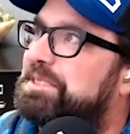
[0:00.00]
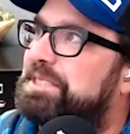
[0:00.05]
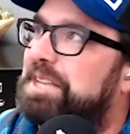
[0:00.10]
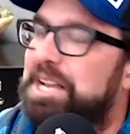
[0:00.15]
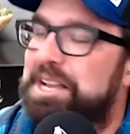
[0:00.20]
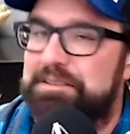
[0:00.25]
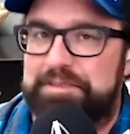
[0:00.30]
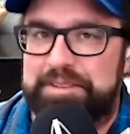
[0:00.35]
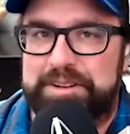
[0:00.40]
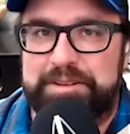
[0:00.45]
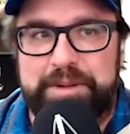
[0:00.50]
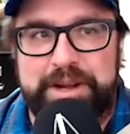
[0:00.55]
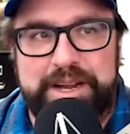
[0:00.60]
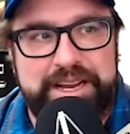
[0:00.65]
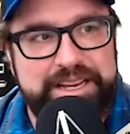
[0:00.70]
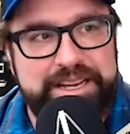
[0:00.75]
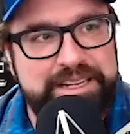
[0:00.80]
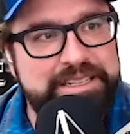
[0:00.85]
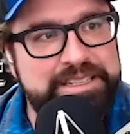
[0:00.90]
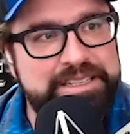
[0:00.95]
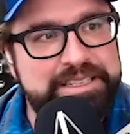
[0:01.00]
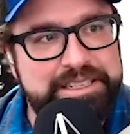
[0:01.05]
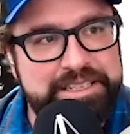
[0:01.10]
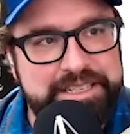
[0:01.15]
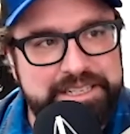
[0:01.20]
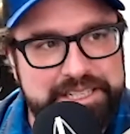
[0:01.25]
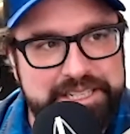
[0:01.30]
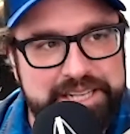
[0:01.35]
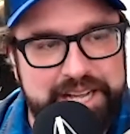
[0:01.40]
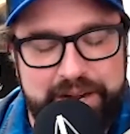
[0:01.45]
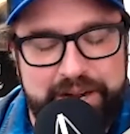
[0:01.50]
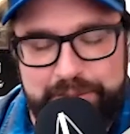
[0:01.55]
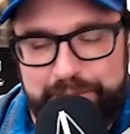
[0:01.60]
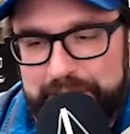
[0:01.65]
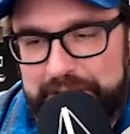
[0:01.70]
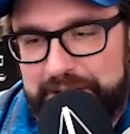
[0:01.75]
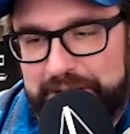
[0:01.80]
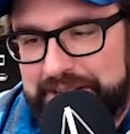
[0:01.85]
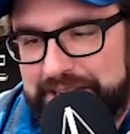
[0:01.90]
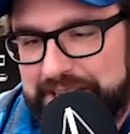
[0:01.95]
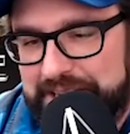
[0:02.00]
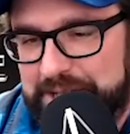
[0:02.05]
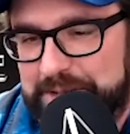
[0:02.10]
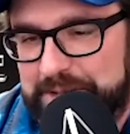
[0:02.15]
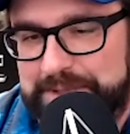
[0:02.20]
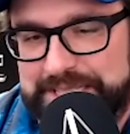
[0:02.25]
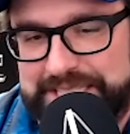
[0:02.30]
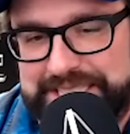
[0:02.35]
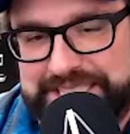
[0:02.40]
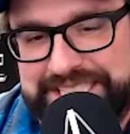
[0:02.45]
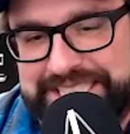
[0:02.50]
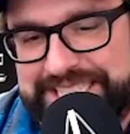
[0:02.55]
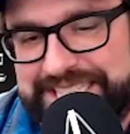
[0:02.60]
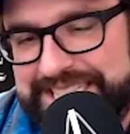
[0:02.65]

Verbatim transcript: safe in my compound here, but